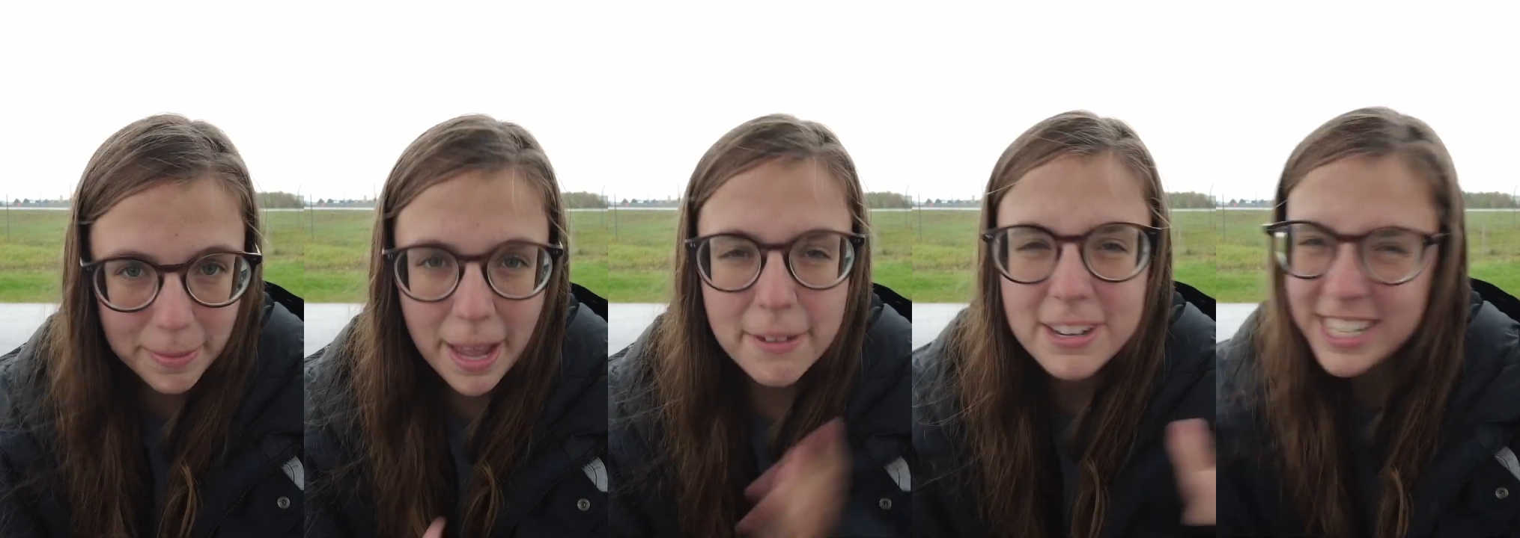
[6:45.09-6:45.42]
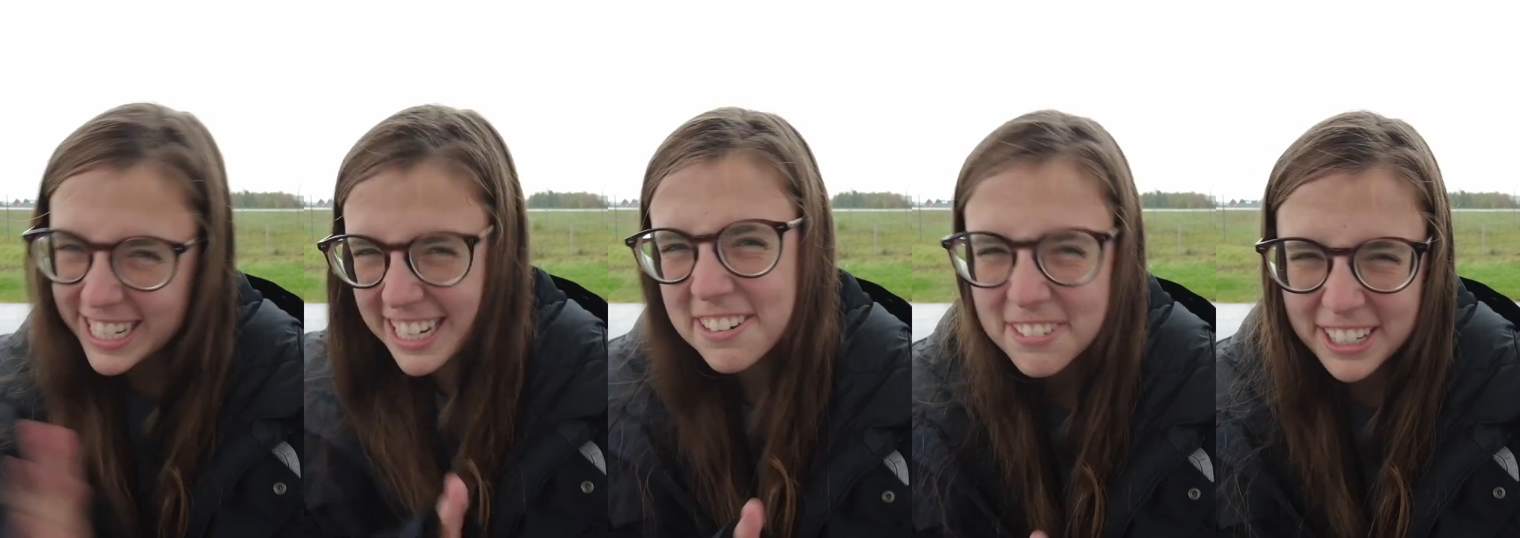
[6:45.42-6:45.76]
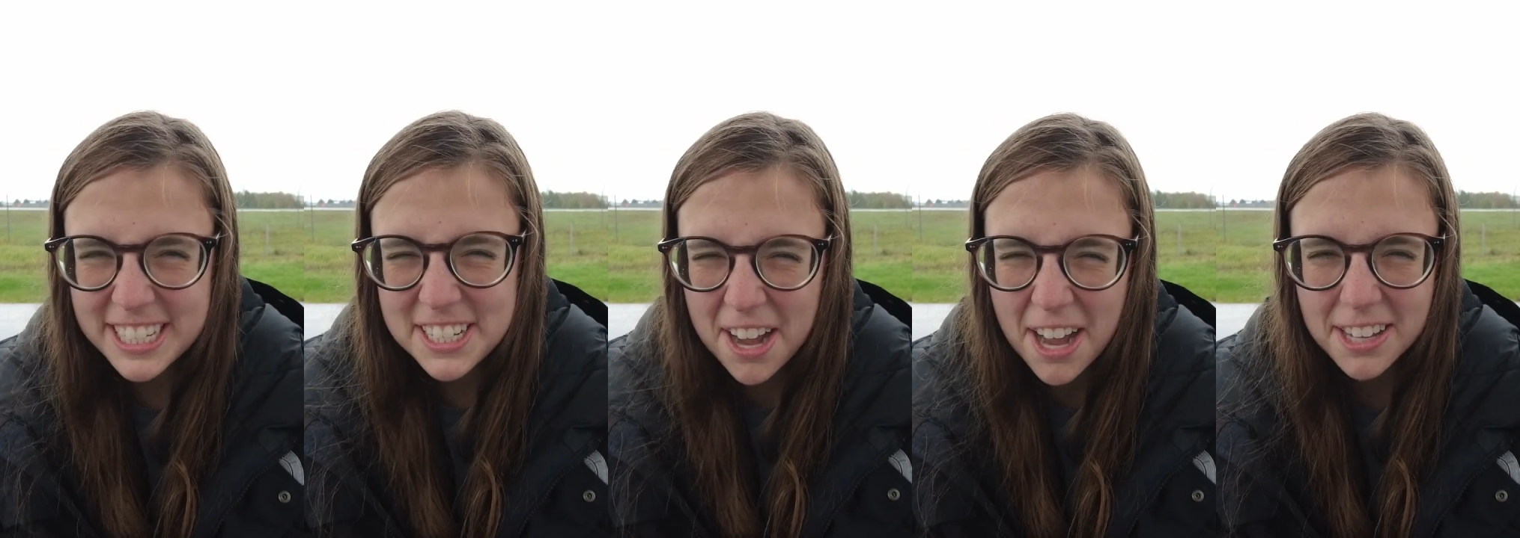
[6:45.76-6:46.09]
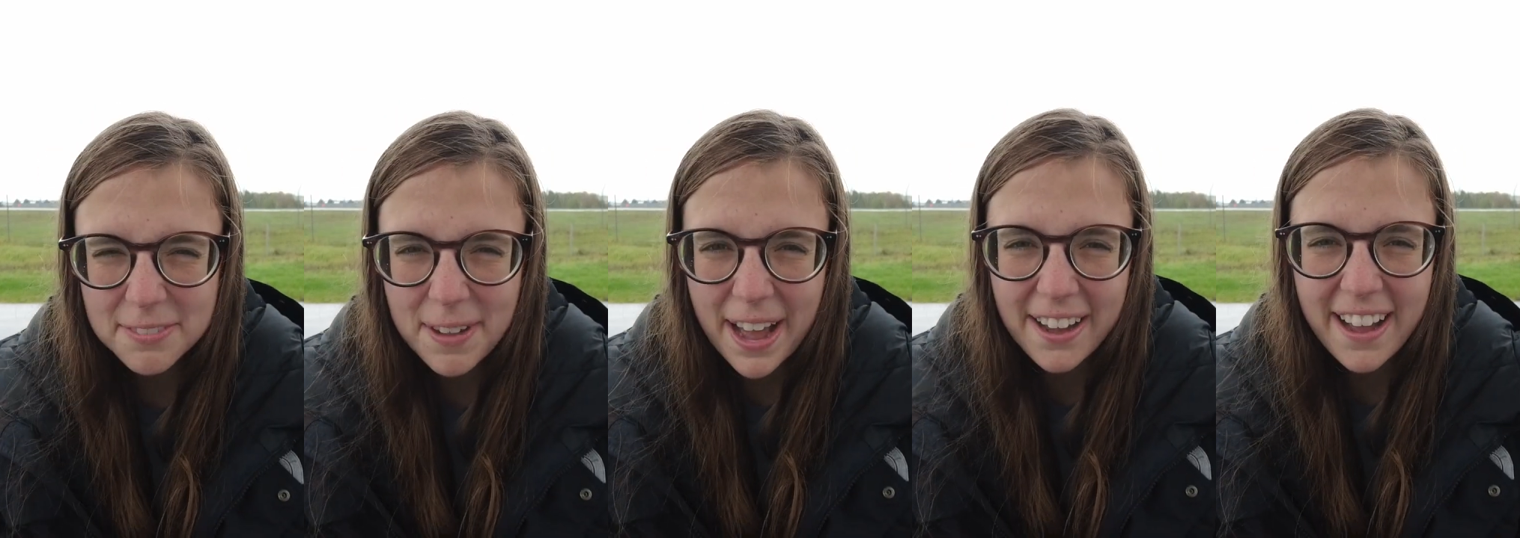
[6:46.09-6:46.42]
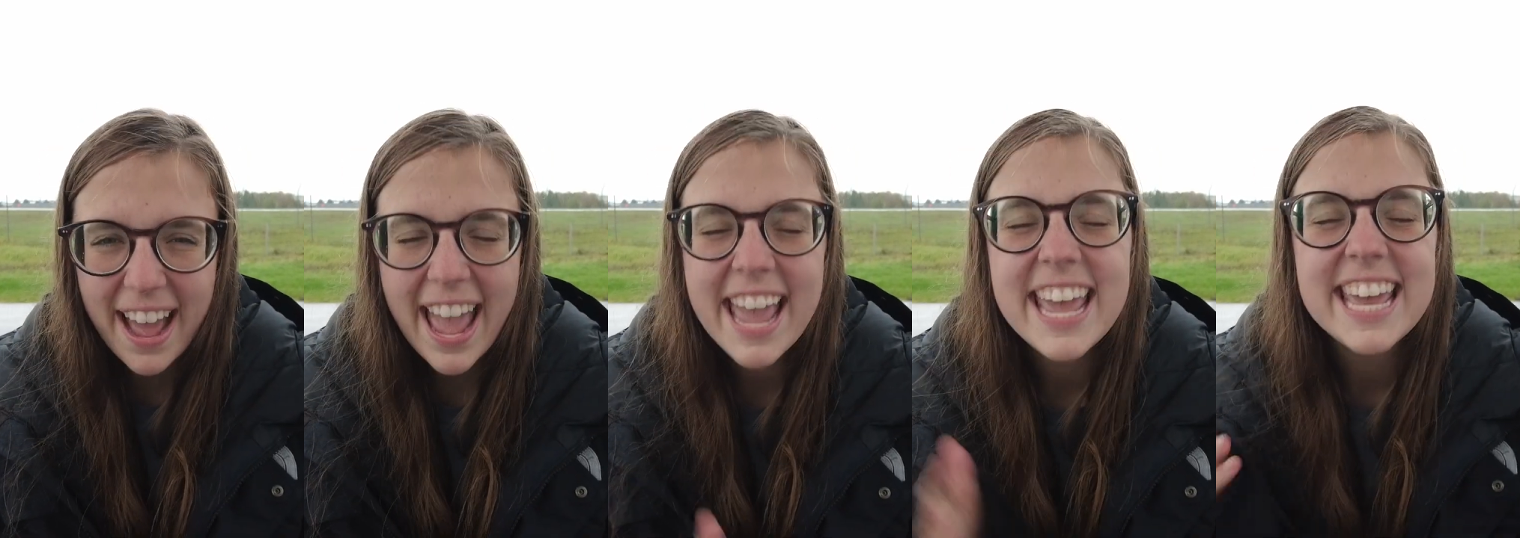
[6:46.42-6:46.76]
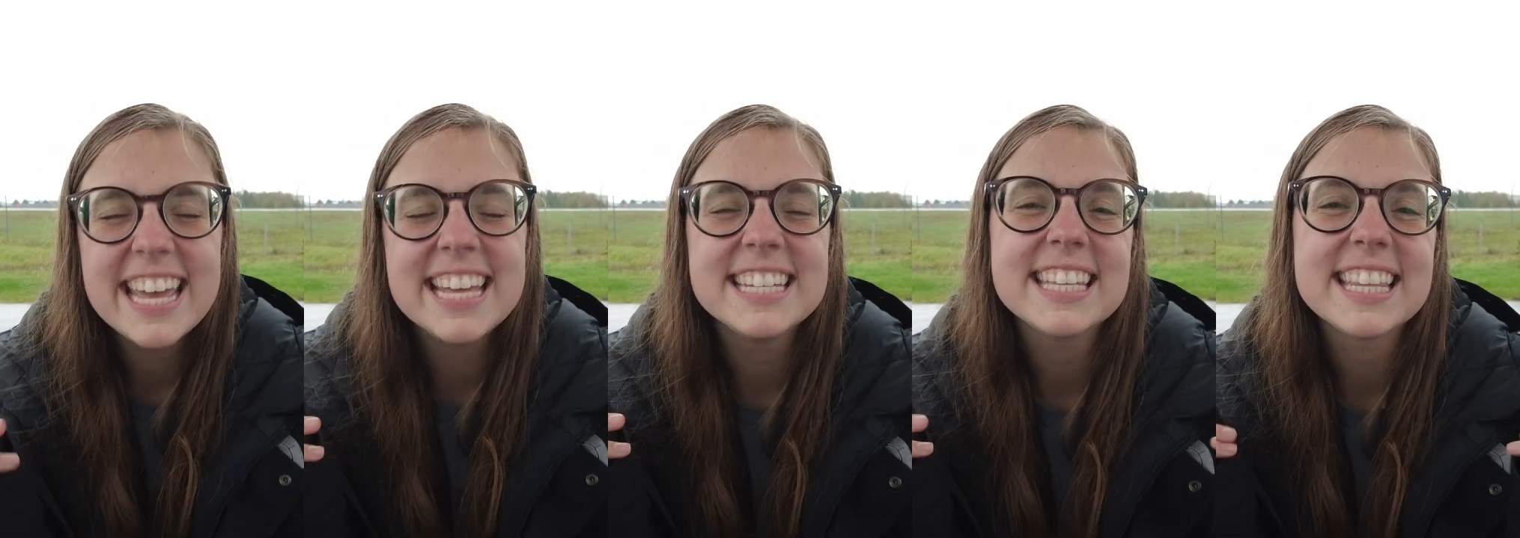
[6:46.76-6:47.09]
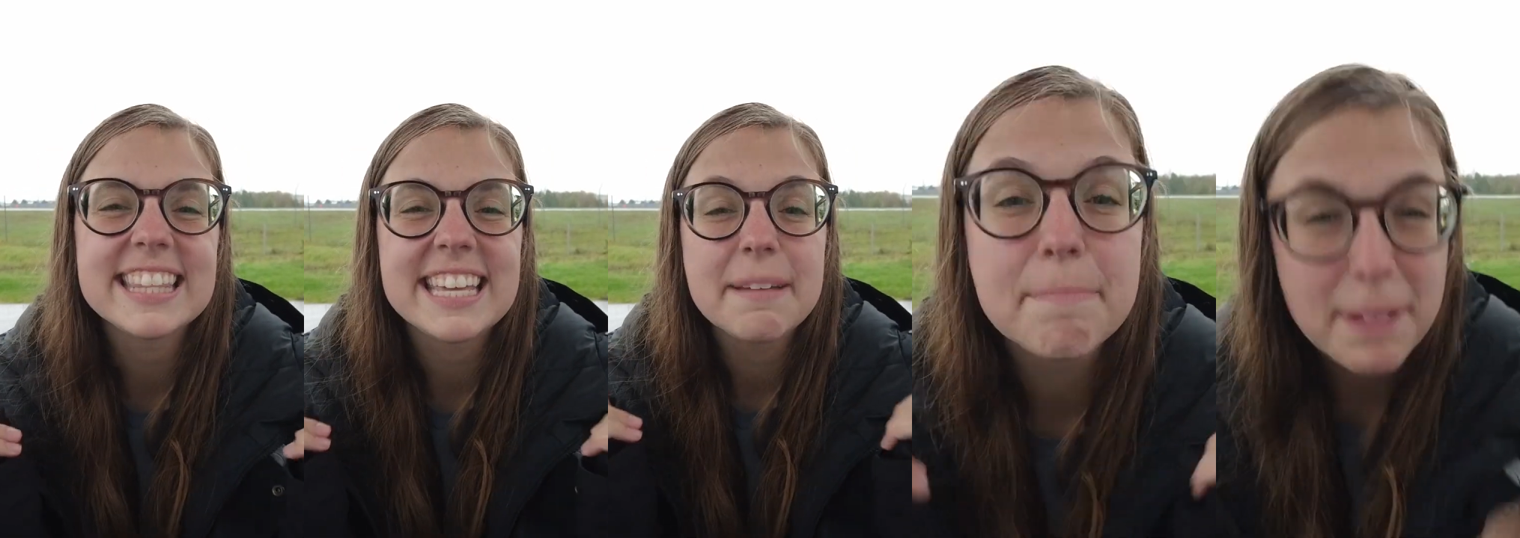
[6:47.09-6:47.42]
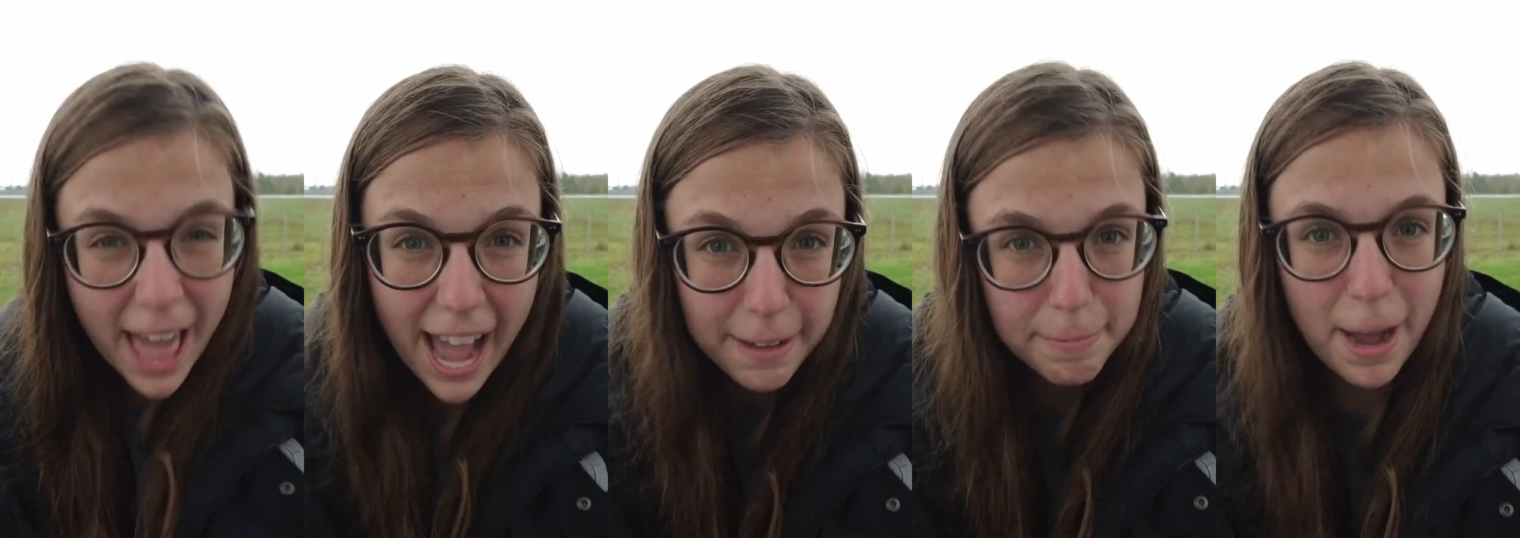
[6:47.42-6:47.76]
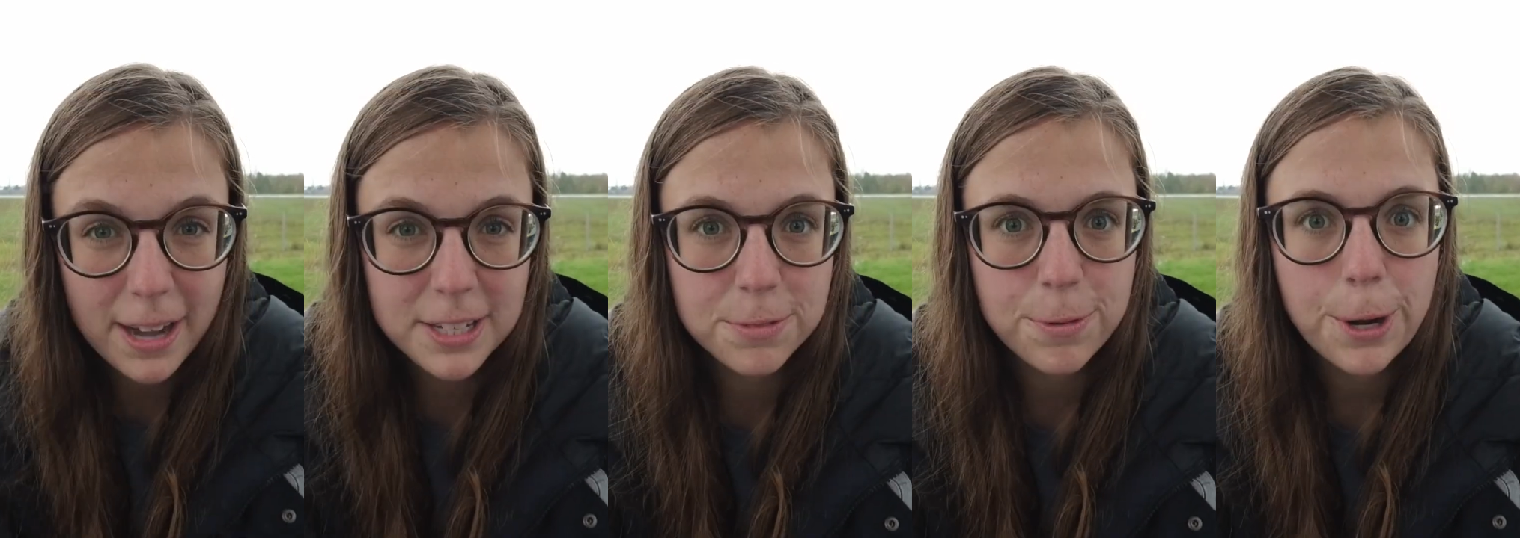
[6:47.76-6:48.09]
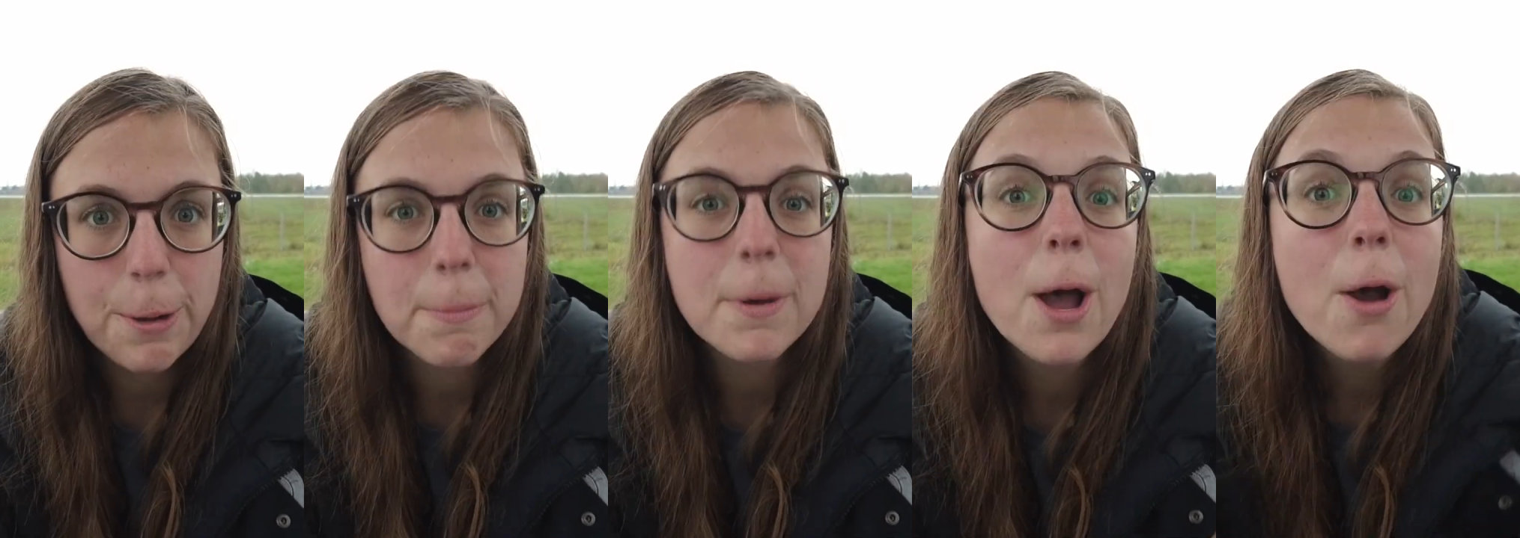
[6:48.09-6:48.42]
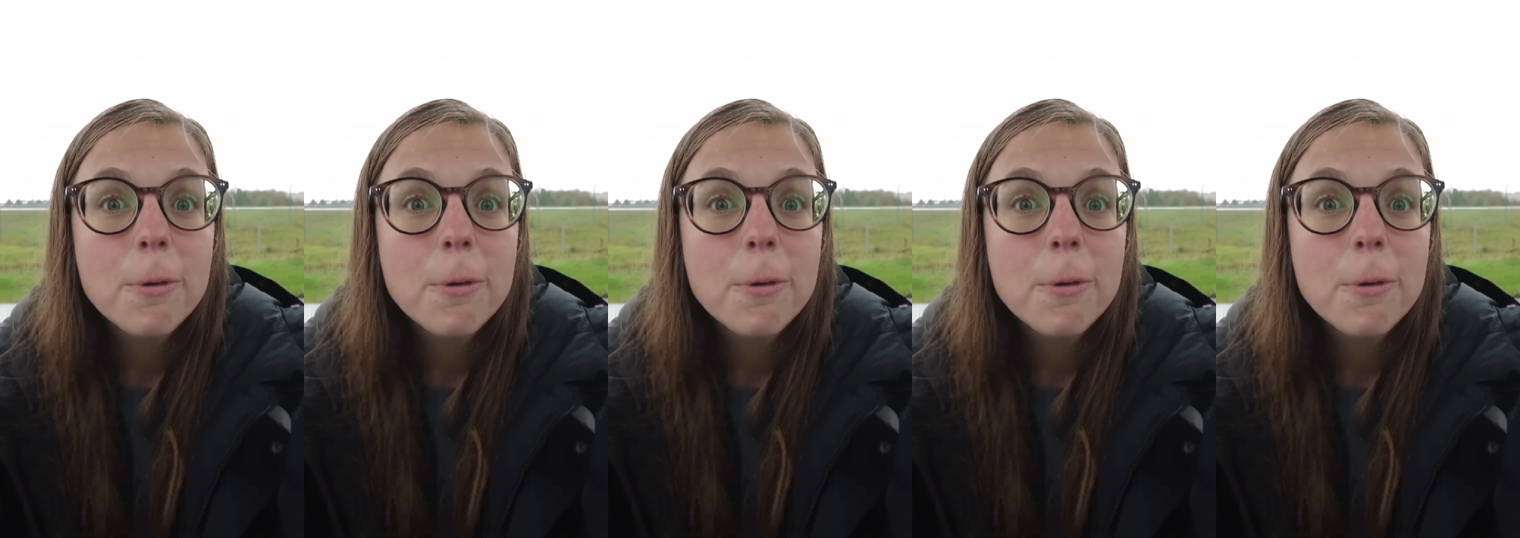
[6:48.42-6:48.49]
that we didn't really talk about is the black box room,